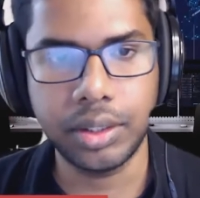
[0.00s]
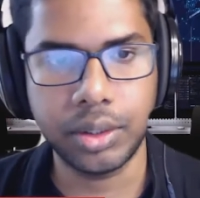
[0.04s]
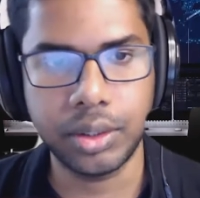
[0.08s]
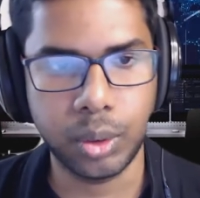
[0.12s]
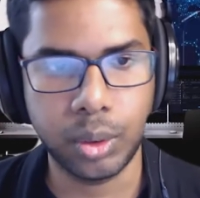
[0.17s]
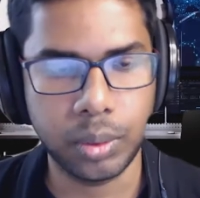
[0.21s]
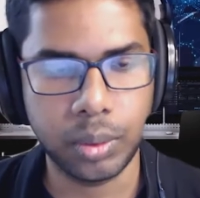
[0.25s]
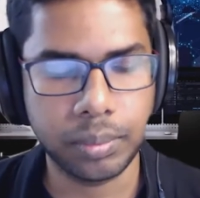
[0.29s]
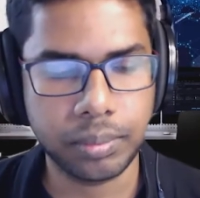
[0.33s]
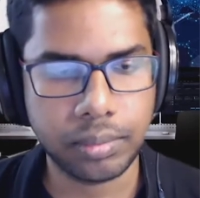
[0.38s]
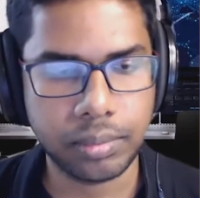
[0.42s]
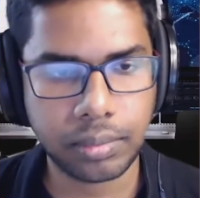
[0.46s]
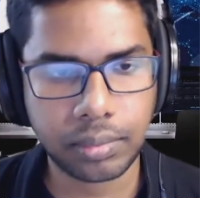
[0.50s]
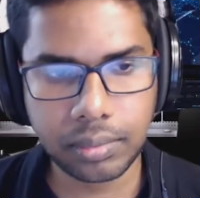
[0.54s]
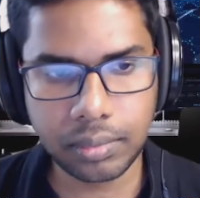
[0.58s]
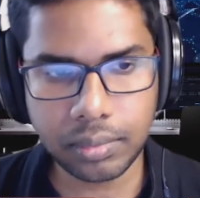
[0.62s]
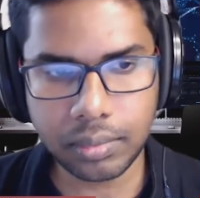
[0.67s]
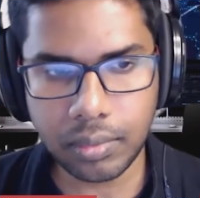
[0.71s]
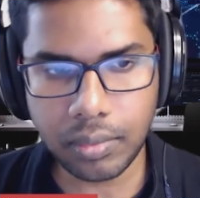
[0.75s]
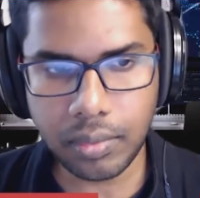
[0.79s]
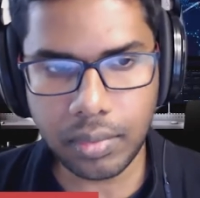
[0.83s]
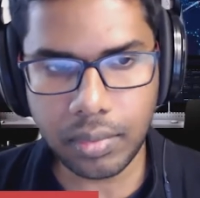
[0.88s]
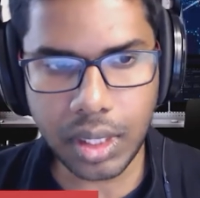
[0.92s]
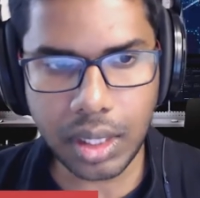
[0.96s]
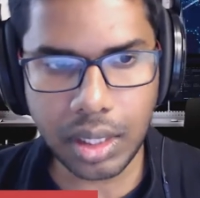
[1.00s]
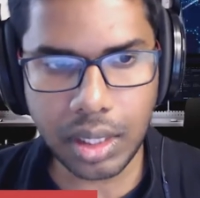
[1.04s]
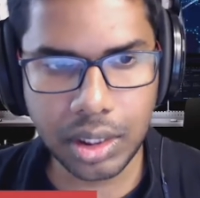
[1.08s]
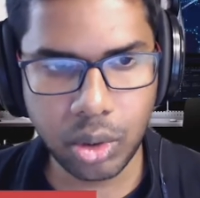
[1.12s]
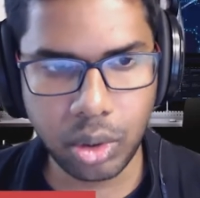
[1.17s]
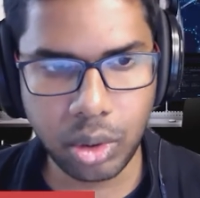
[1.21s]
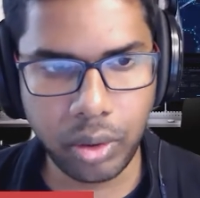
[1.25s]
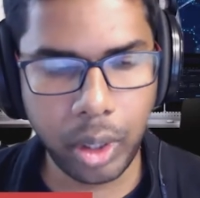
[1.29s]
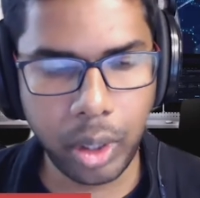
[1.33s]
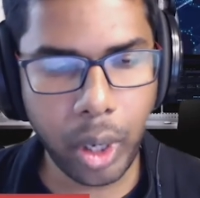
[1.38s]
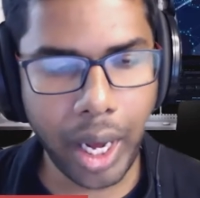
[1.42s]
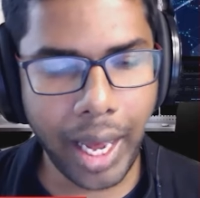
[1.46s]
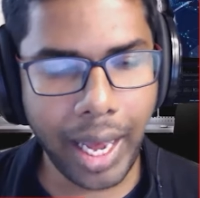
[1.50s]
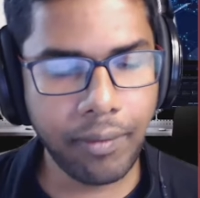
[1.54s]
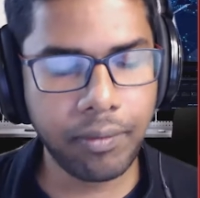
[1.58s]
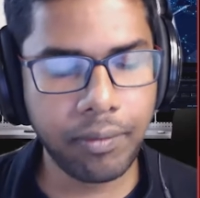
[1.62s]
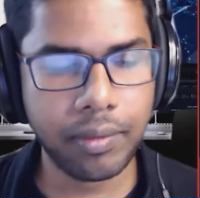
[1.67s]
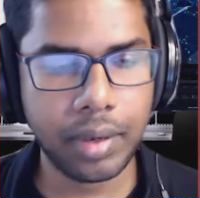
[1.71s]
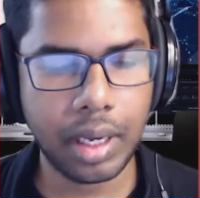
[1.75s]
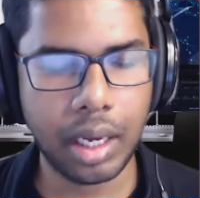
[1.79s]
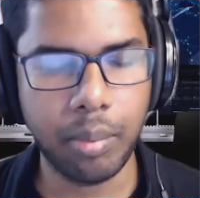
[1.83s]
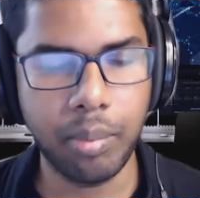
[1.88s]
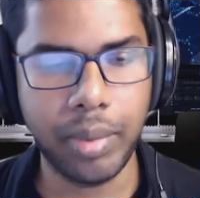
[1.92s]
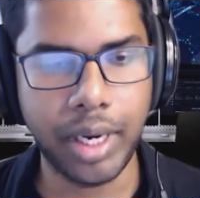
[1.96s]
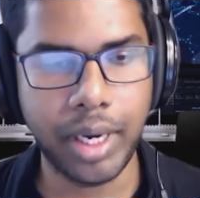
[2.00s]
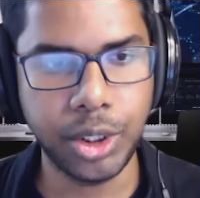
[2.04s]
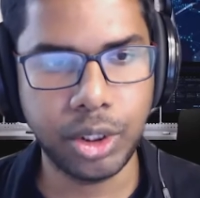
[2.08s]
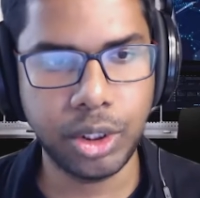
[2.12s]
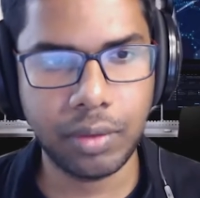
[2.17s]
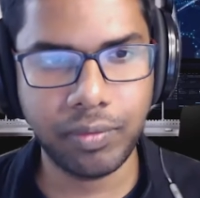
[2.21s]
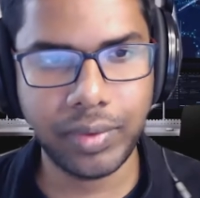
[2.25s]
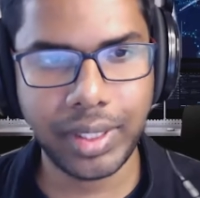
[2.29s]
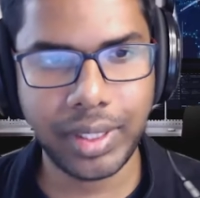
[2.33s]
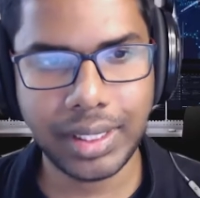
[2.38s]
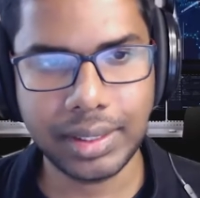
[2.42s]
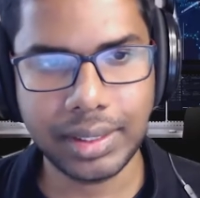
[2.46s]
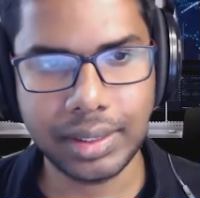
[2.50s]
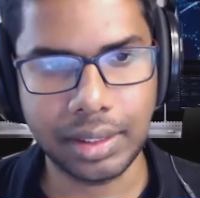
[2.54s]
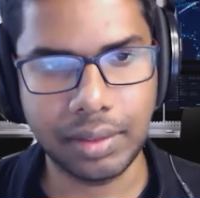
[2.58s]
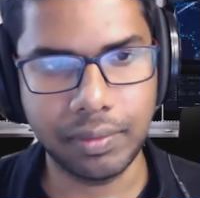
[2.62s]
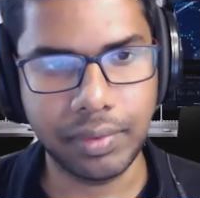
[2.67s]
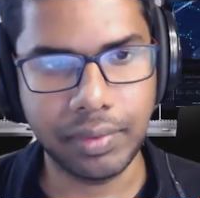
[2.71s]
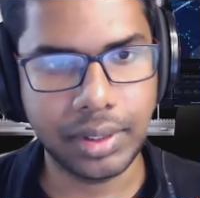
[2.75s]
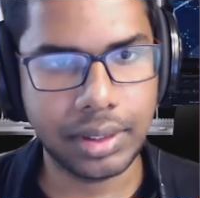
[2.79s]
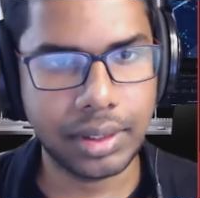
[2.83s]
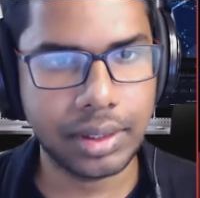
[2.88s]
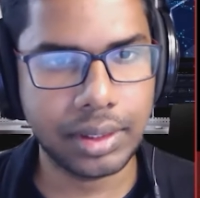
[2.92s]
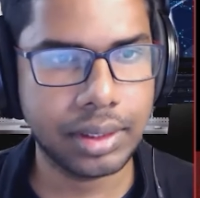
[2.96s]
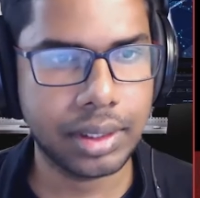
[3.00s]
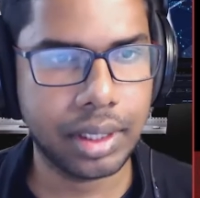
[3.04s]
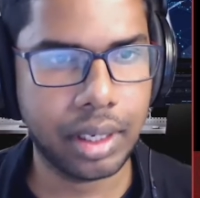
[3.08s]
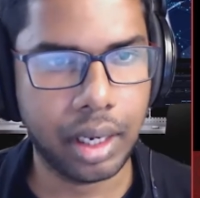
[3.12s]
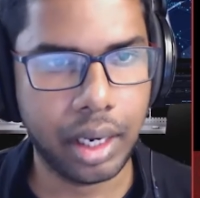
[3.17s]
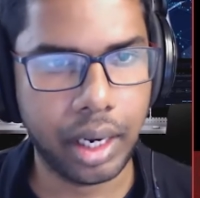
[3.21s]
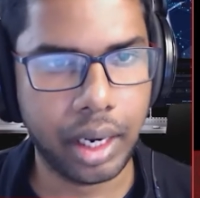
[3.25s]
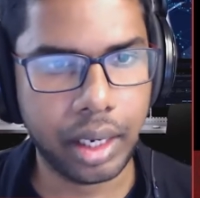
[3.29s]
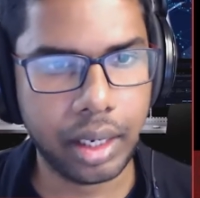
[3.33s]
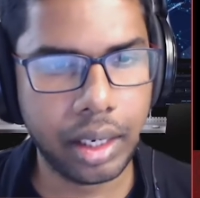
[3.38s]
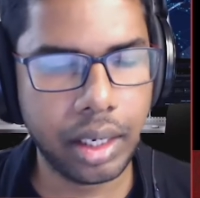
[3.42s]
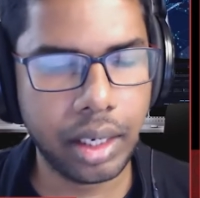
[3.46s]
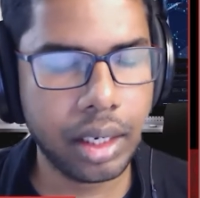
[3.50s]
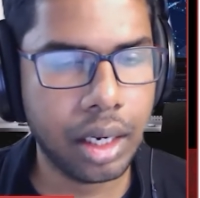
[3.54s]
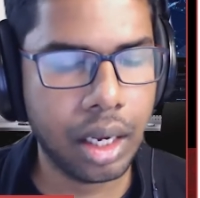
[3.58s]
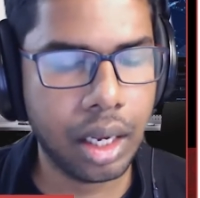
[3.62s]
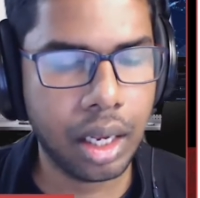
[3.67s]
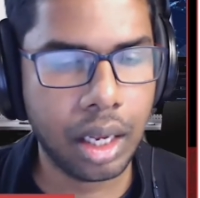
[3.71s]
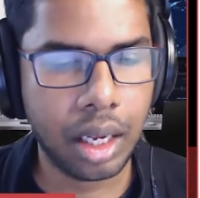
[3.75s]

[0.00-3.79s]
So you have a bunch of these services connected,